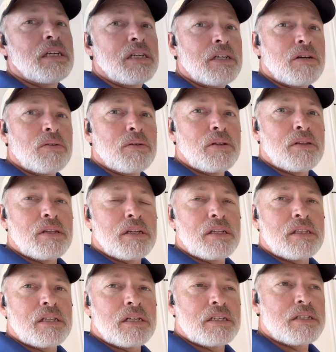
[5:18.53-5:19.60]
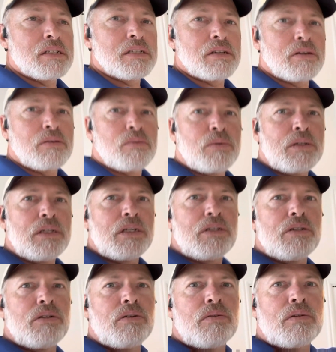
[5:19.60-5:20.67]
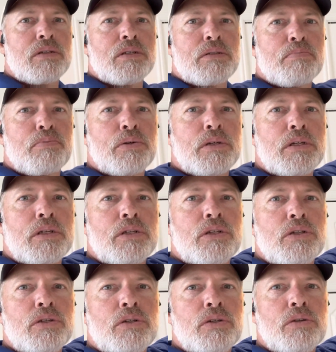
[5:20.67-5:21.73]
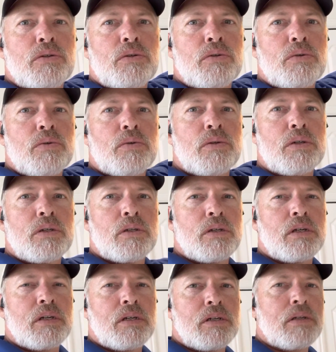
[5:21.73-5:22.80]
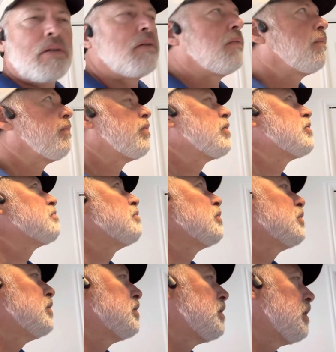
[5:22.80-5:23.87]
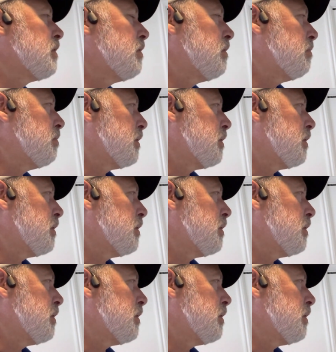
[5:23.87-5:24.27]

only thing that we need to do is put a new smoke detector,